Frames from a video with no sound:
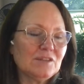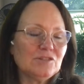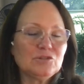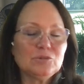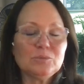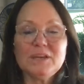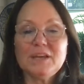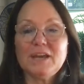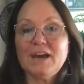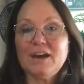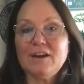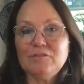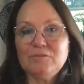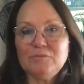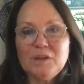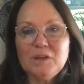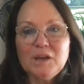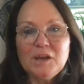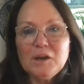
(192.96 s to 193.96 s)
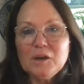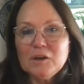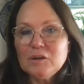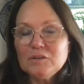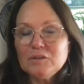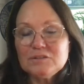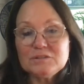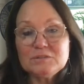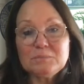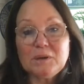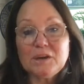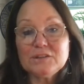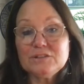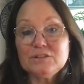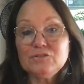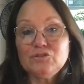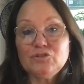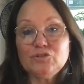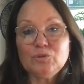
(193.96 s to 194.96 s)
Do we have
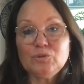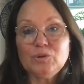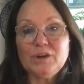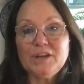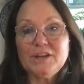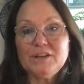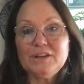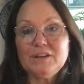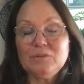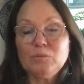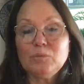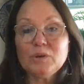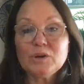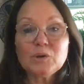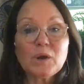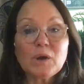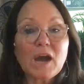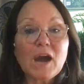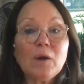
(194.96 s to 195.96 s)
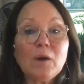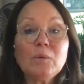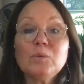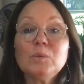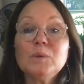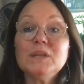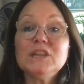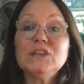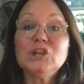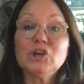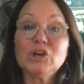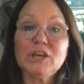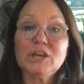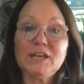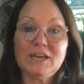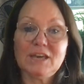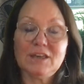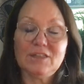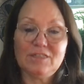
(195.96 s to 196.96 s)
spots of joy? How are we
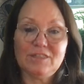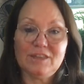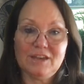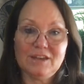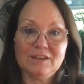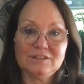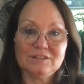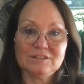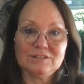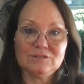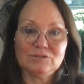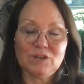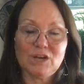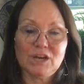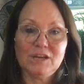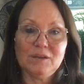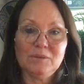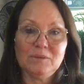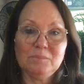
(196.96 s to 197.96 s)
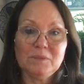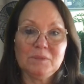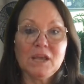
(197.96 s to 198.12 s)
looking at things, right?